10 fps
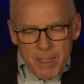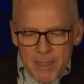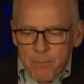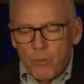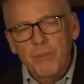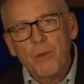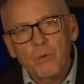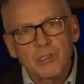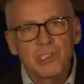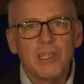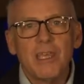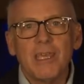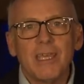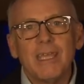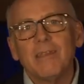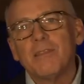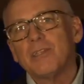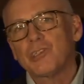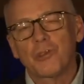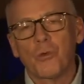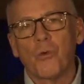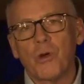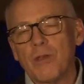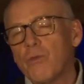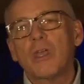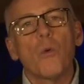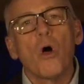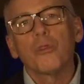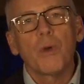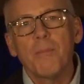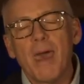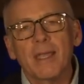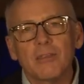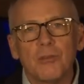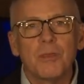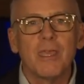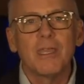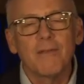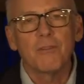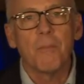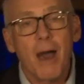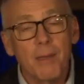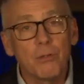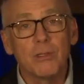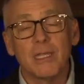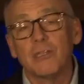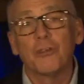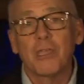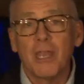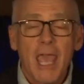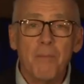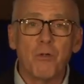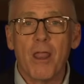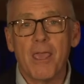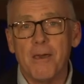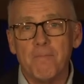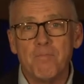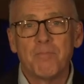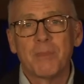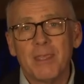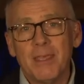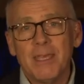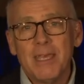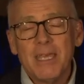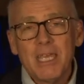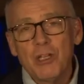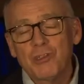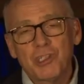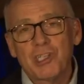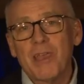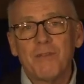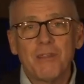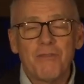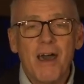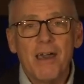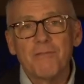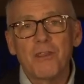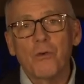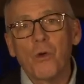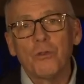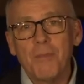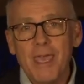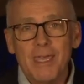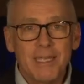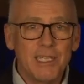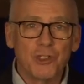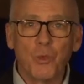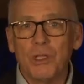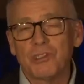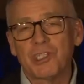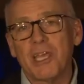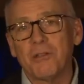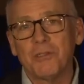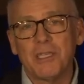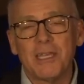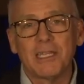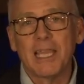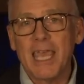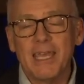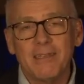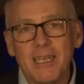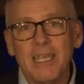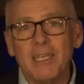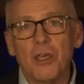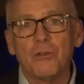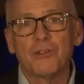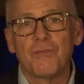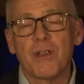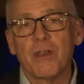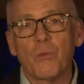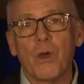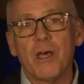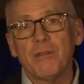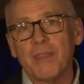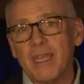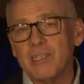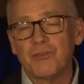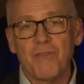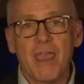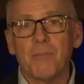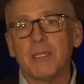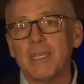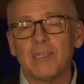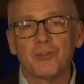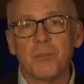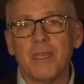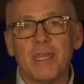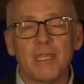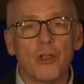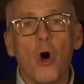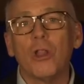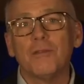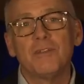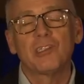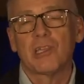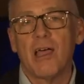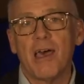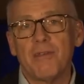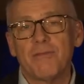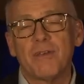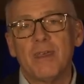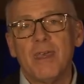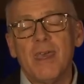people that we're seeing in this story. If we go all the way back to the beginning of the Bible and look at Abraham, here's a 75 year old man. He's well settled in a land that he knows very well, that his family has been in all of his life.